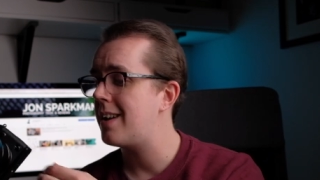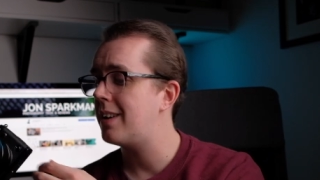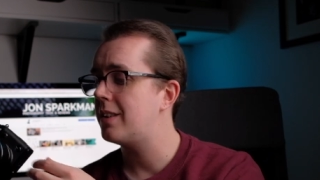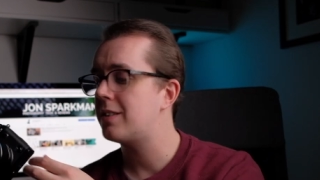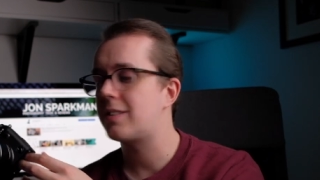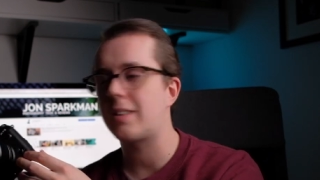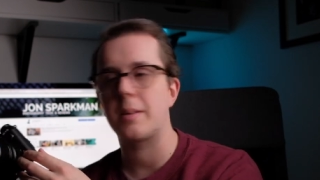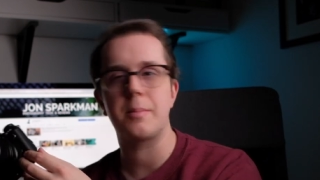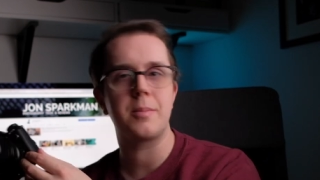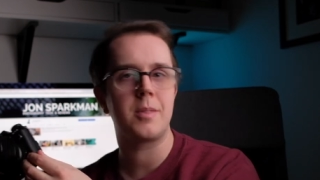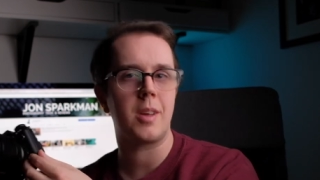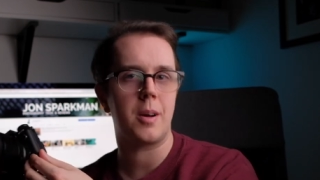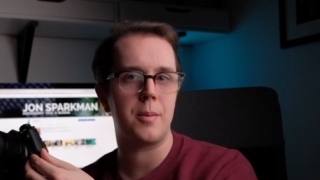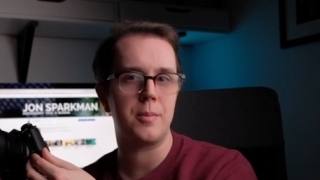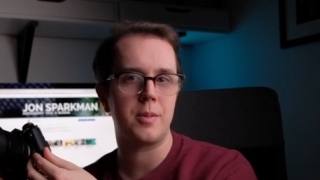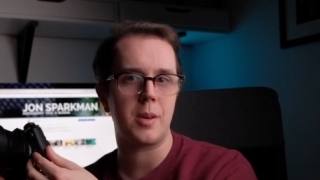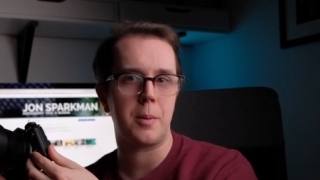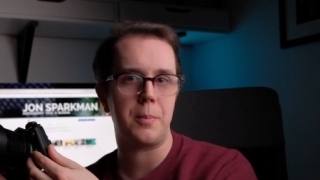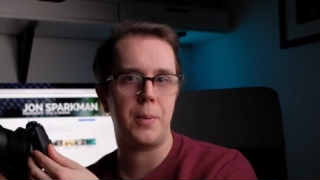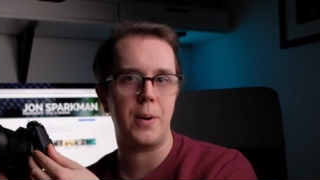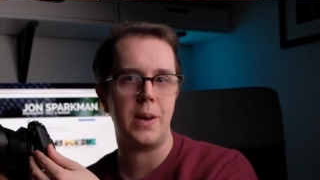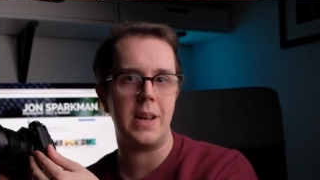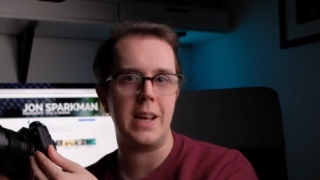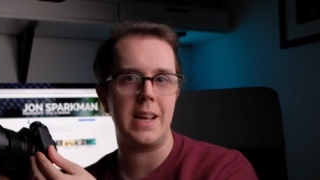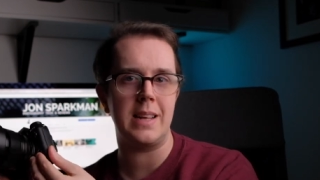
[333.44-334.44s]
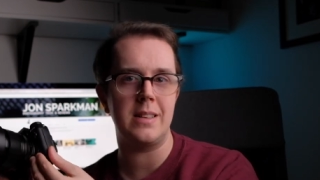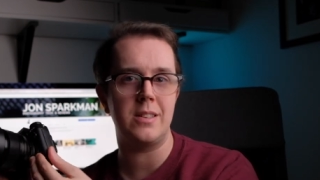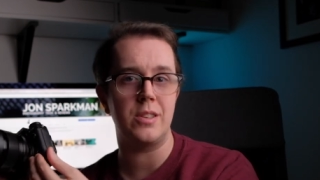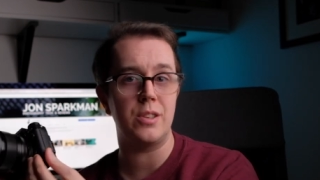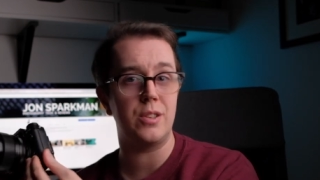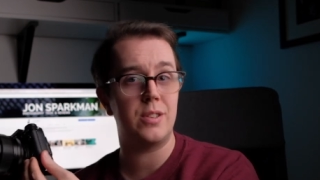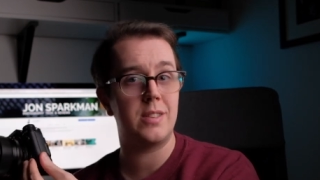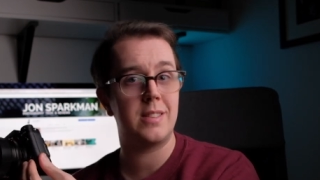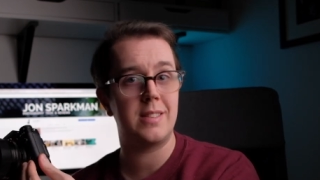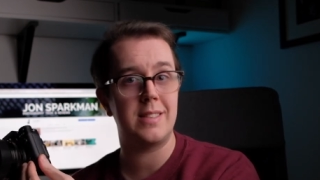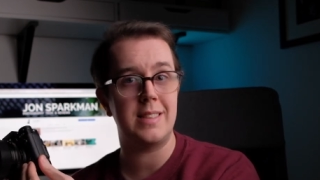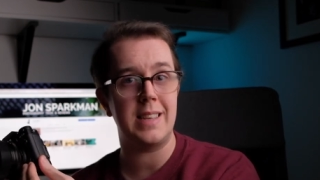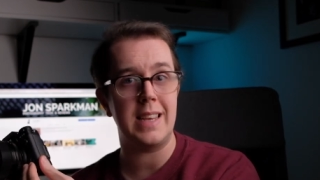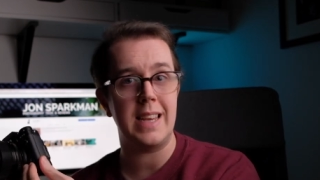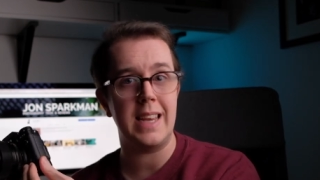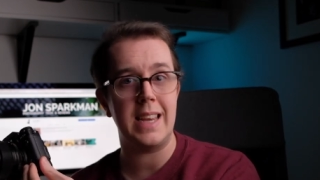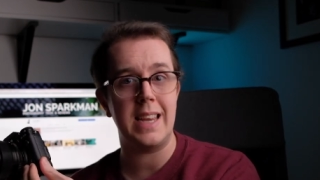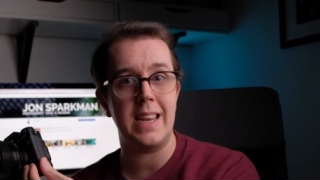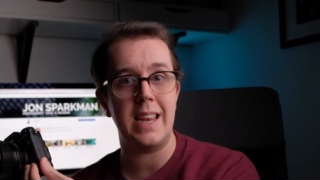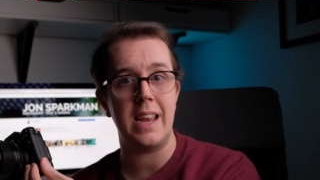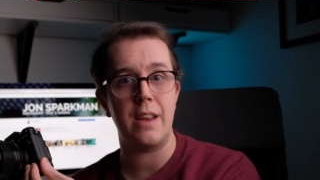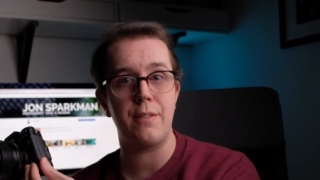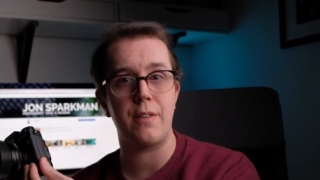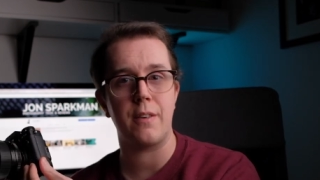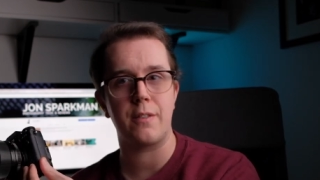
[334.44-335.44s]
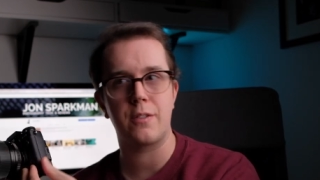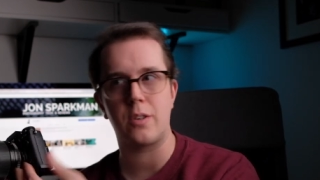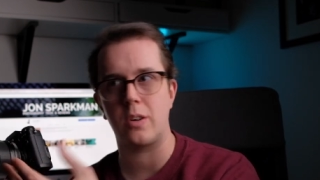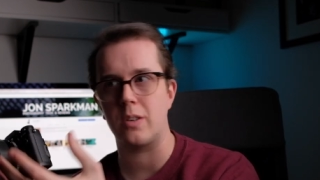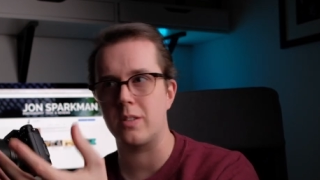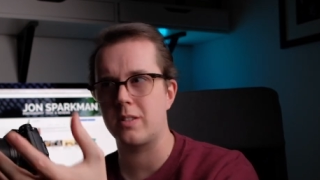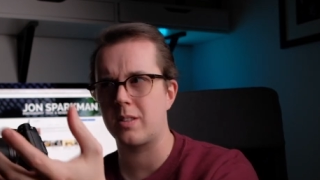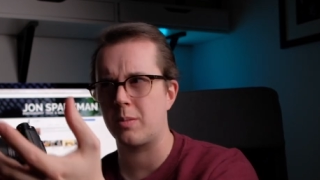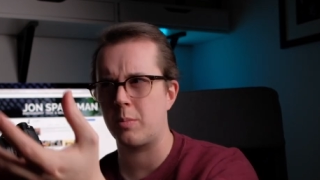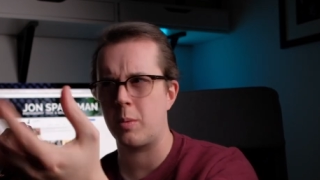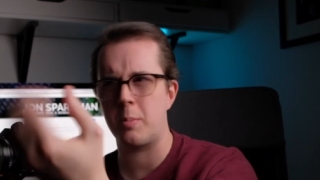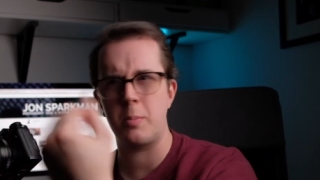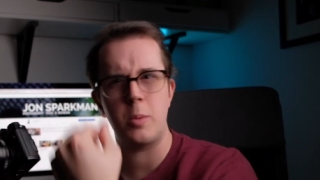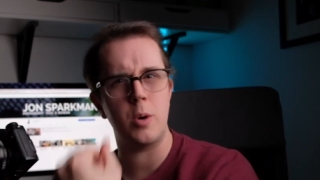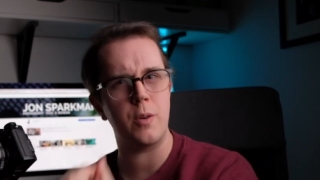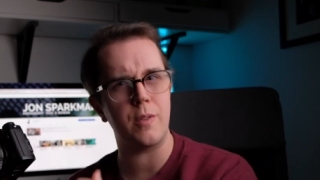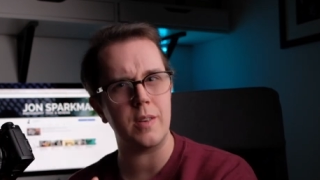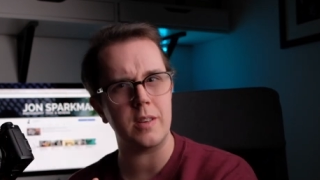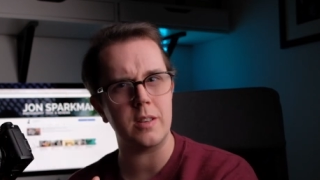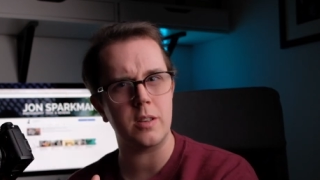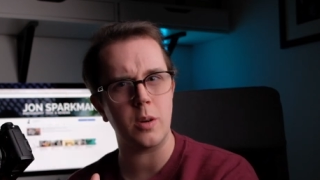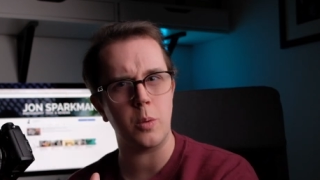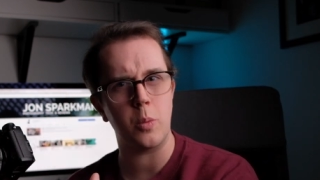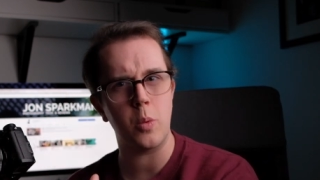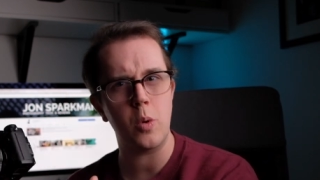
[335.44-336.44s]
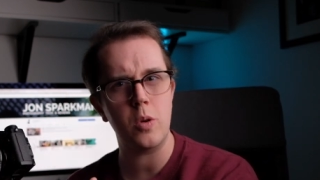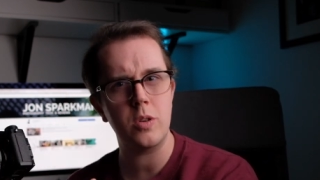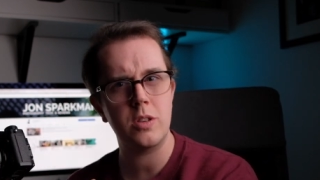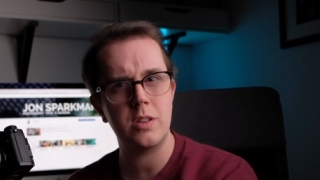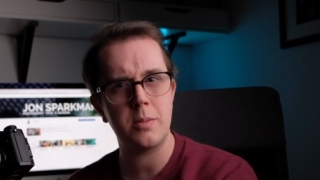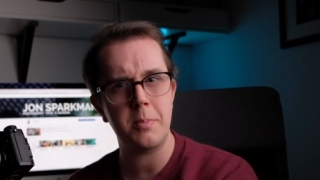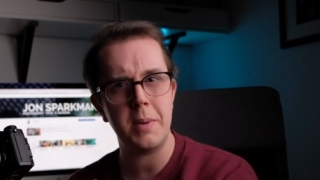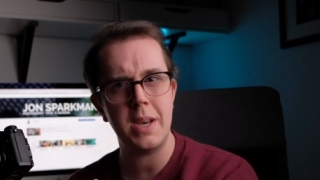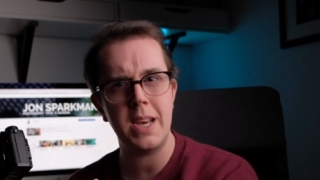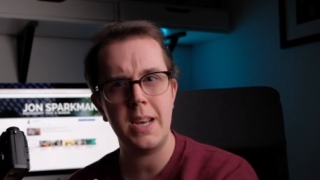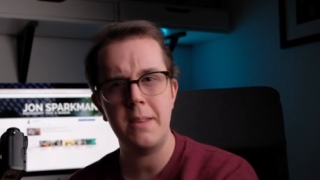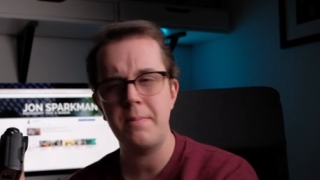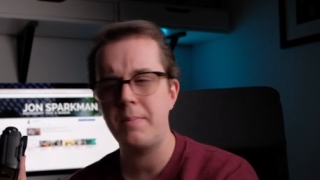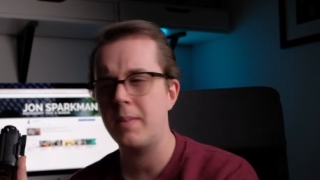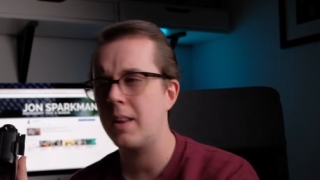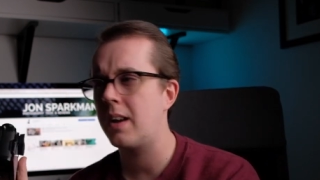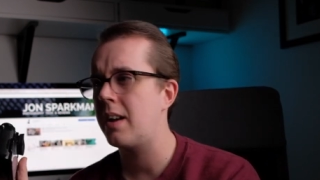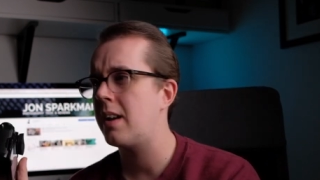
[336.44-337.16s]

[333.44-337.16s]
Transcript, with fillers: Sometimes I'll put it into C if I've got someone moving towards me.